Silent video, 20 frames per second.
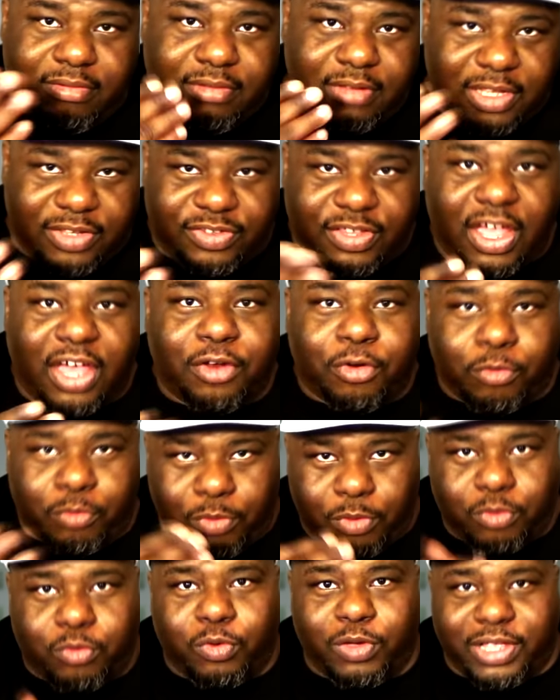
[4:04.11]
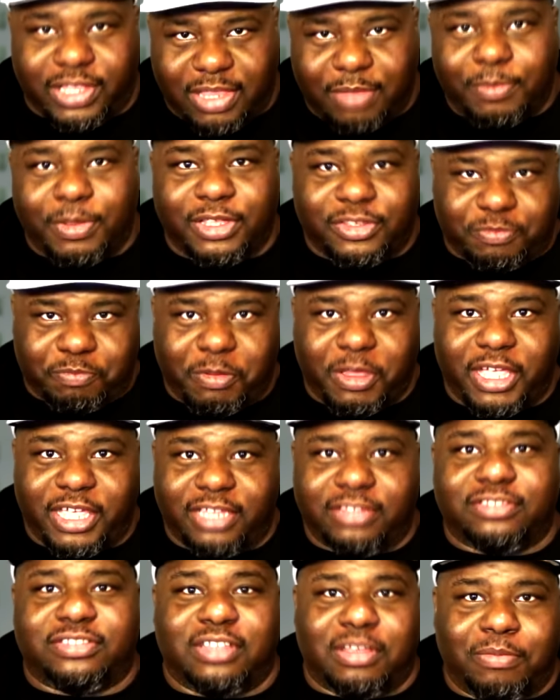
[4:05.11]
Let's huddle real quick. Let me
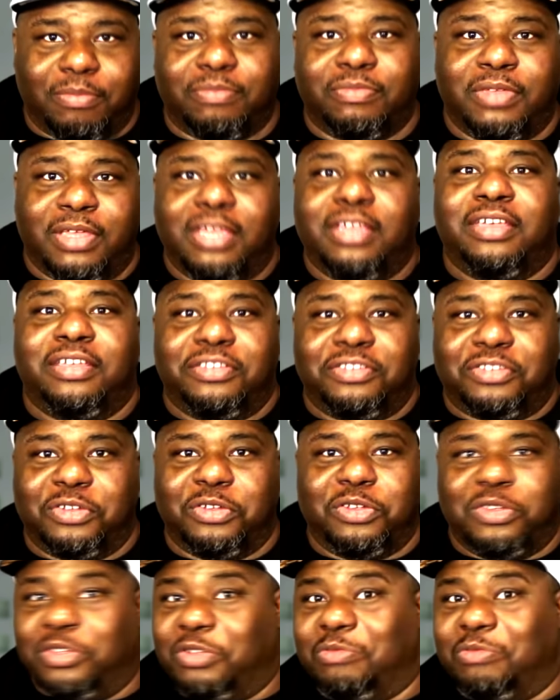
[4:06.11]
explain something to you.